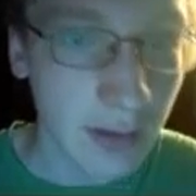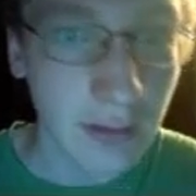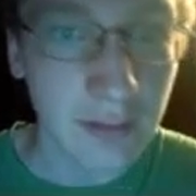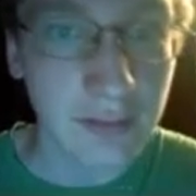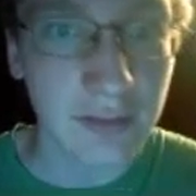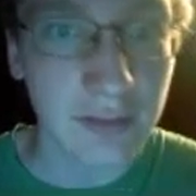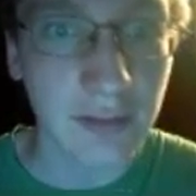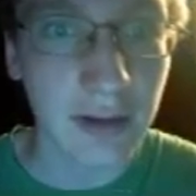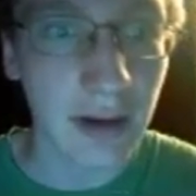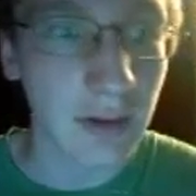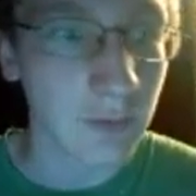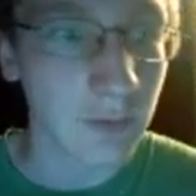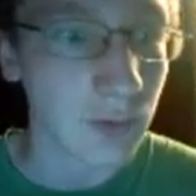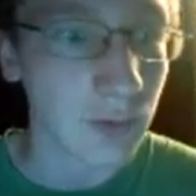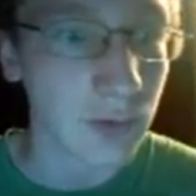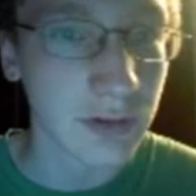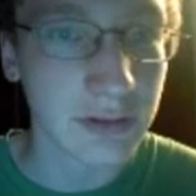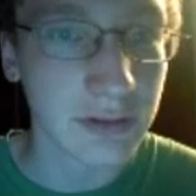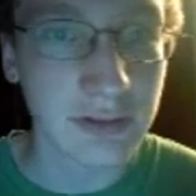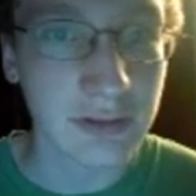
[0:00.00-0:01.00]
So now, of
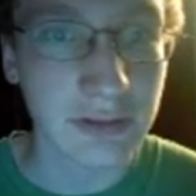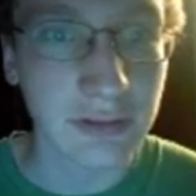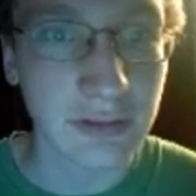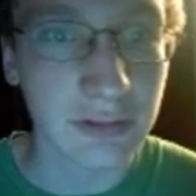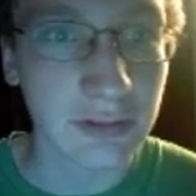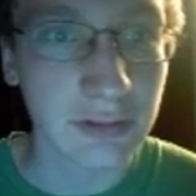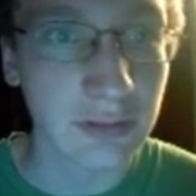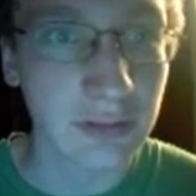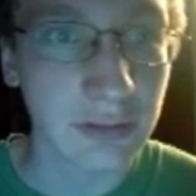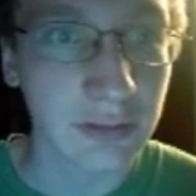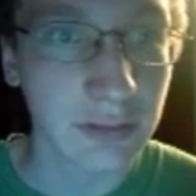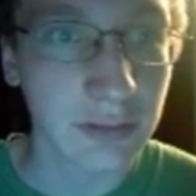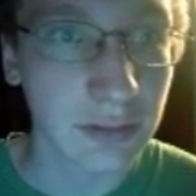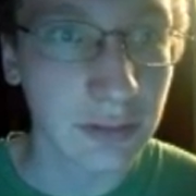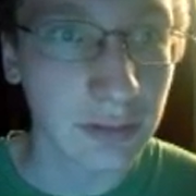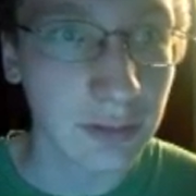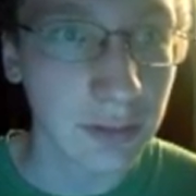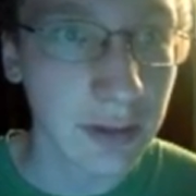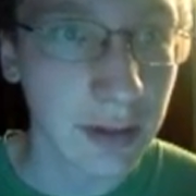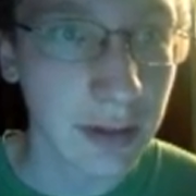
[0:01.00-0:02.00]
course,
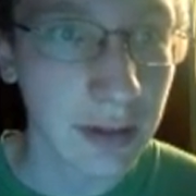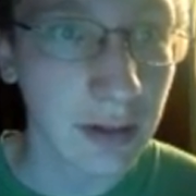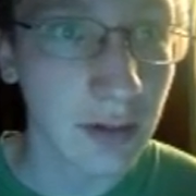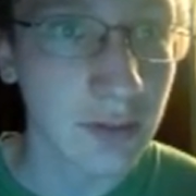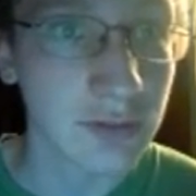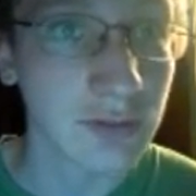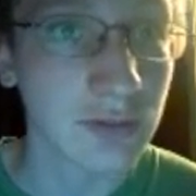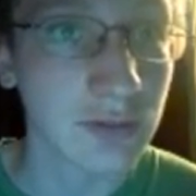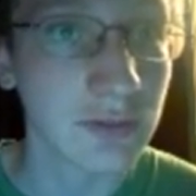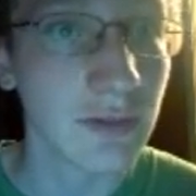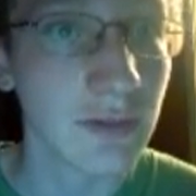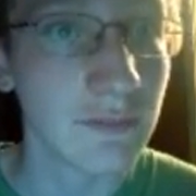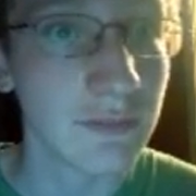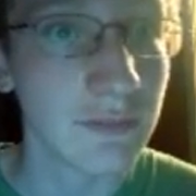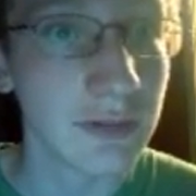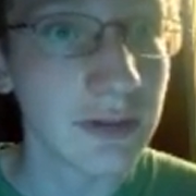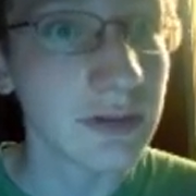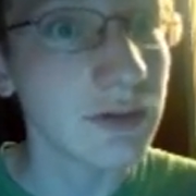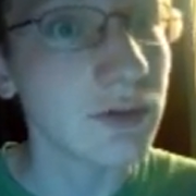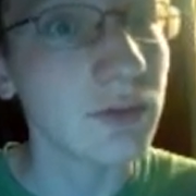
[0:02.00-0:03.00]
you can go to the
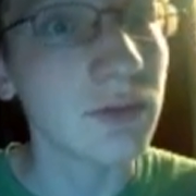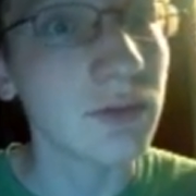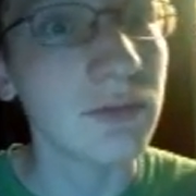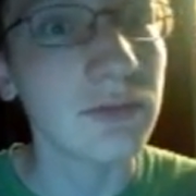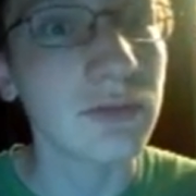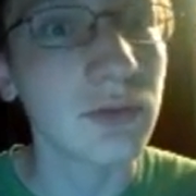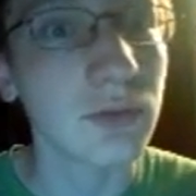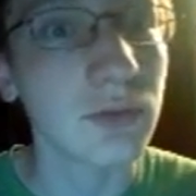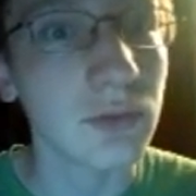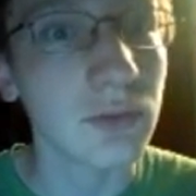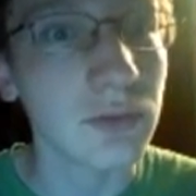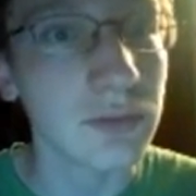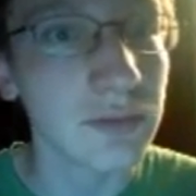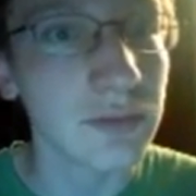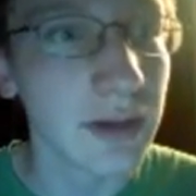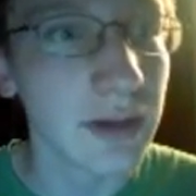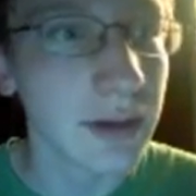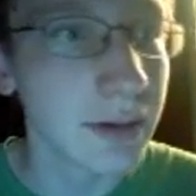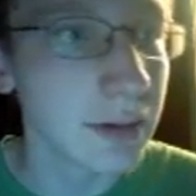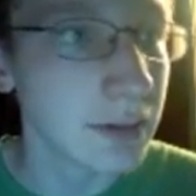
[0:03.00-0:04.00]
video
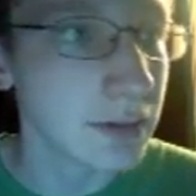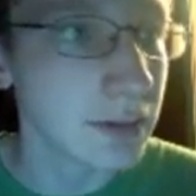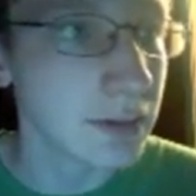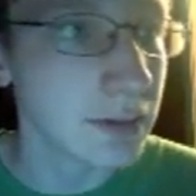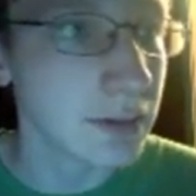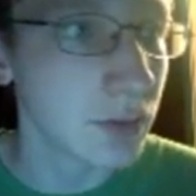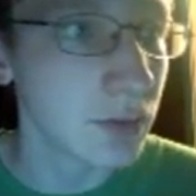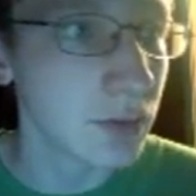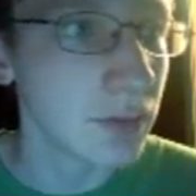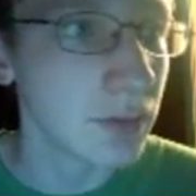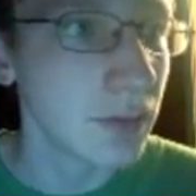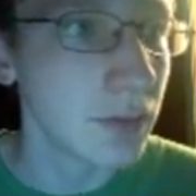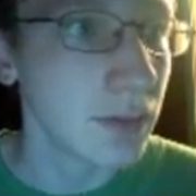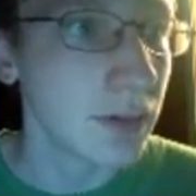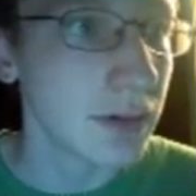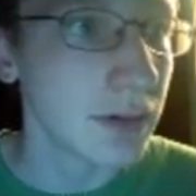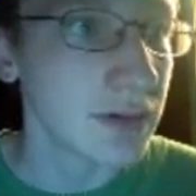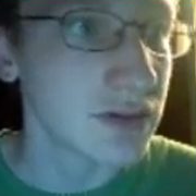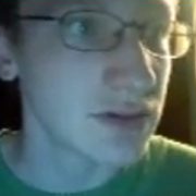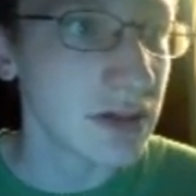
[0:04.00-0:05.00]
tools edit mode,
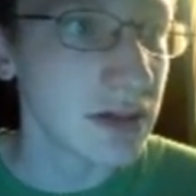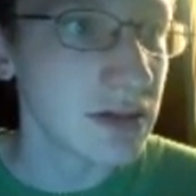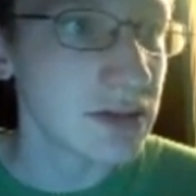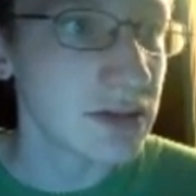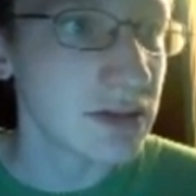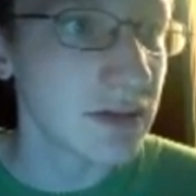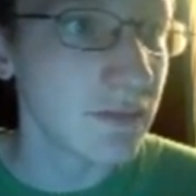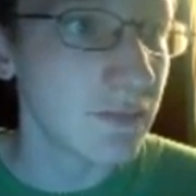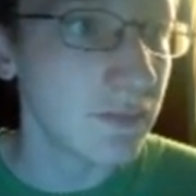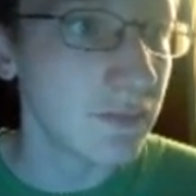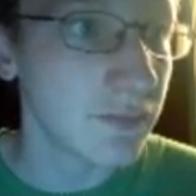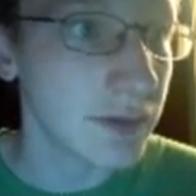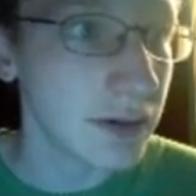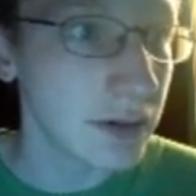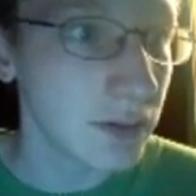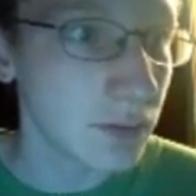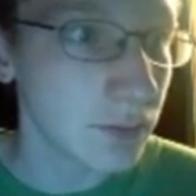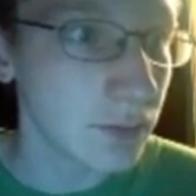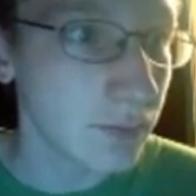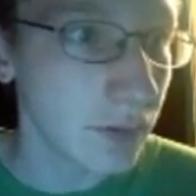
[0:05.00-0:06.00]
change the
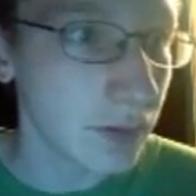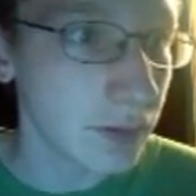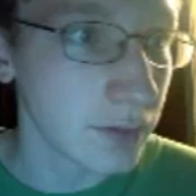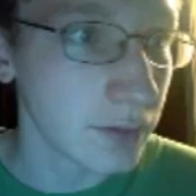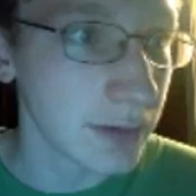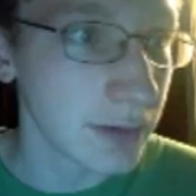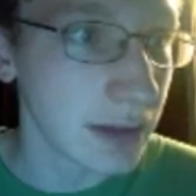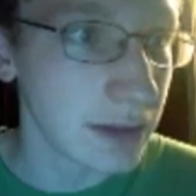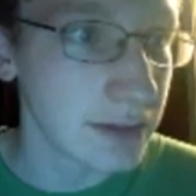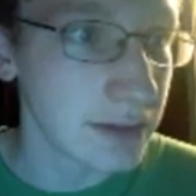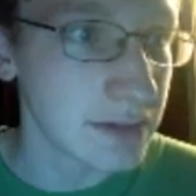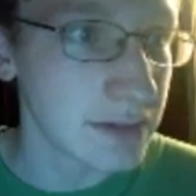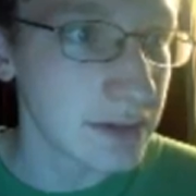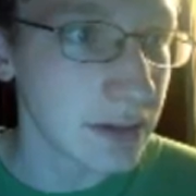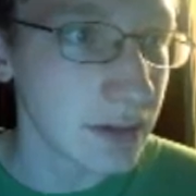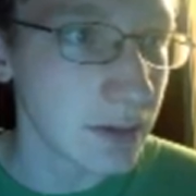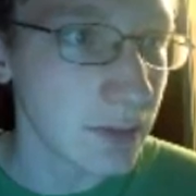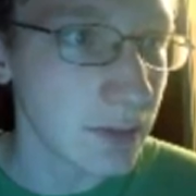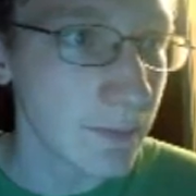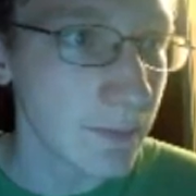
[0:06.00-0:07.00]
video volume down to
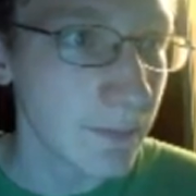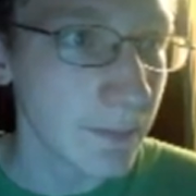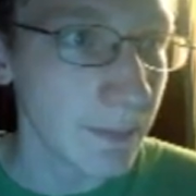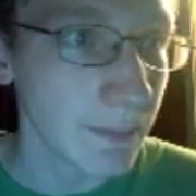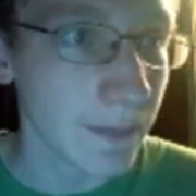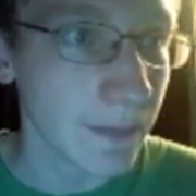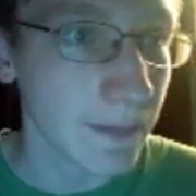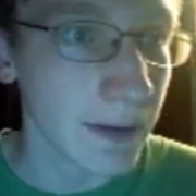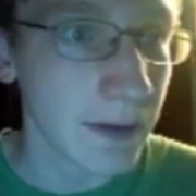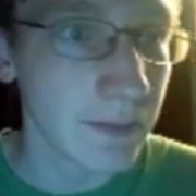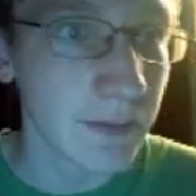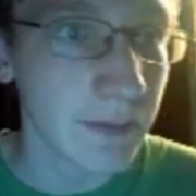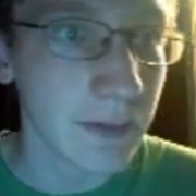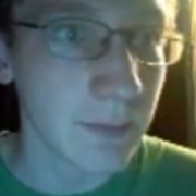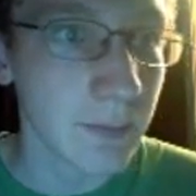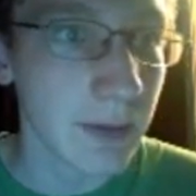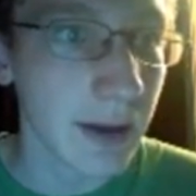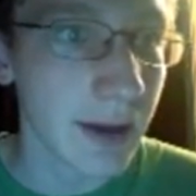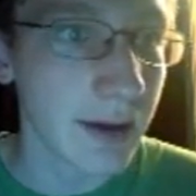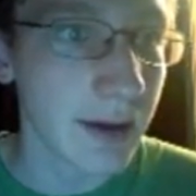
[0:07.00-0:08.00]
0, and
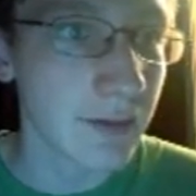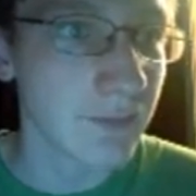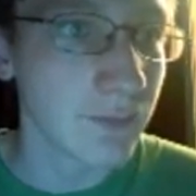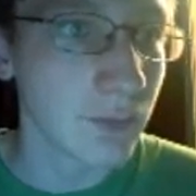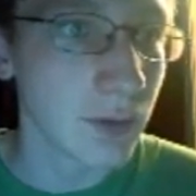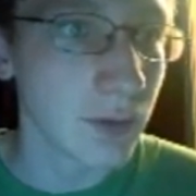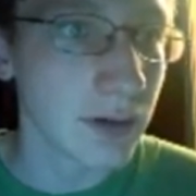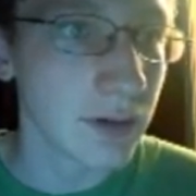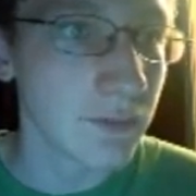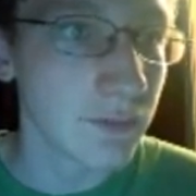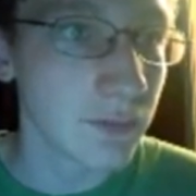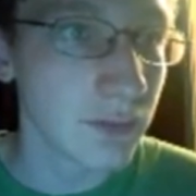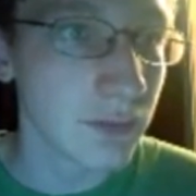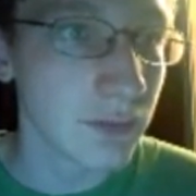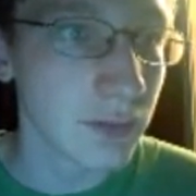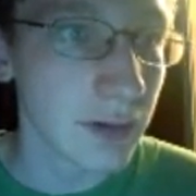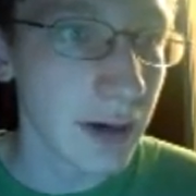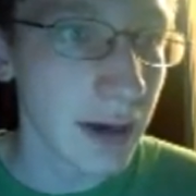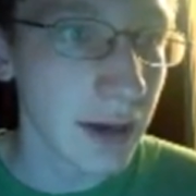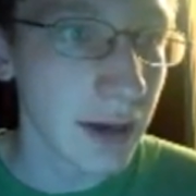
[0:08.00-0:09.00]
then have
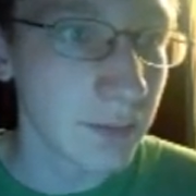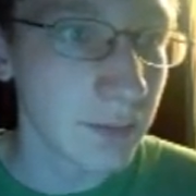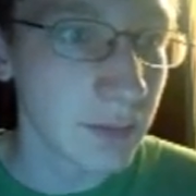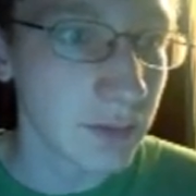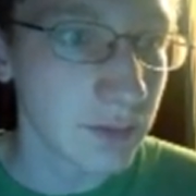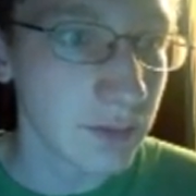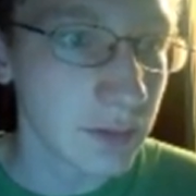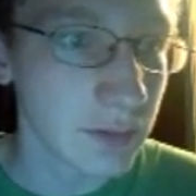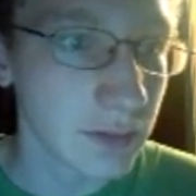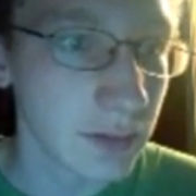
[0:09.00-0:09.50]
whatever, add music.